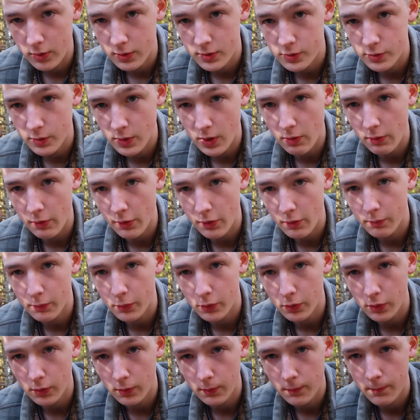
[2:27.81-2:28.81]
is where I want the
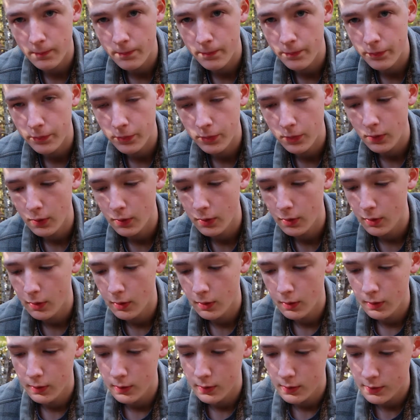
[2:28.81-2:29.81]
bowl.
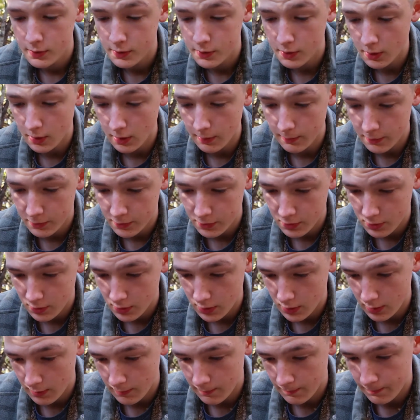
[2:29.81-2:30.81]
So I'm just
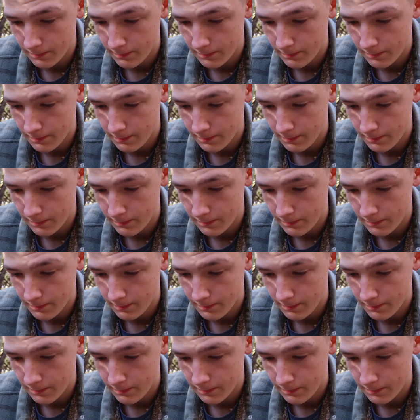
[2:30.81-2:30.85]
gonna